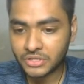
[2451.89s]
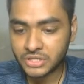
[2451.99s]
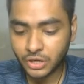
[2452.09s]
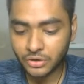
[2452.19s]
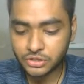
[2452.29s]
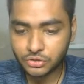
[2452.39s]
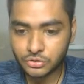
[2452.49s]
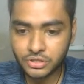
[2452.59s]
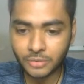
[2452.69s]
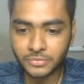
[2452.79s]
is equals to
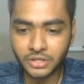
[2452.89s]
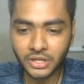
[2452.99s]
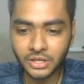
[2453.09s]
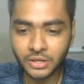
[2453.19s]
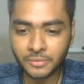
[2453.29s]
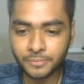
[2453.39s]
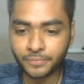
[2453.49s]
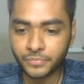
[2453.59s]
something,